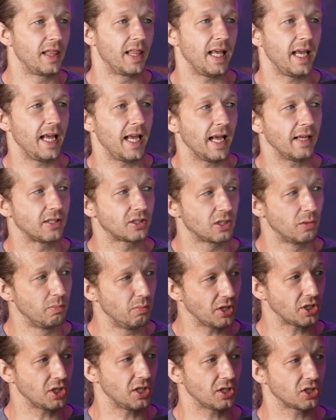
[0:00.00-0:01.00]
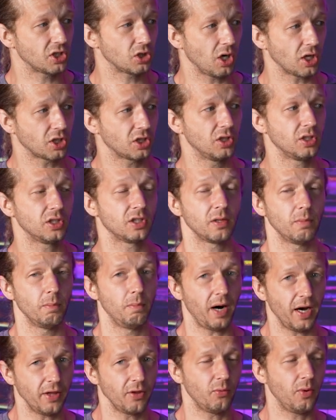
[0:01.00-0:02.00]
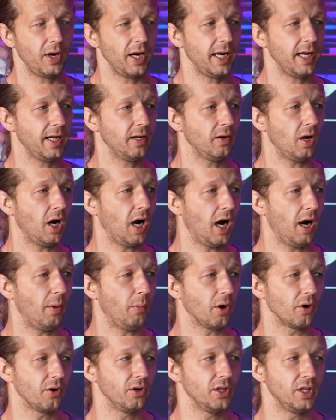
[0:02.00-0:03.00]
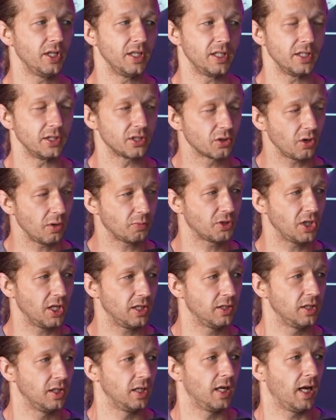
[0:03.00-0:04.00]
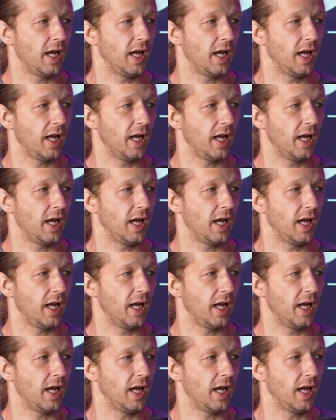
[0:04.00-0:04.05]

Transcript: the submission instructions by the way um, are in the description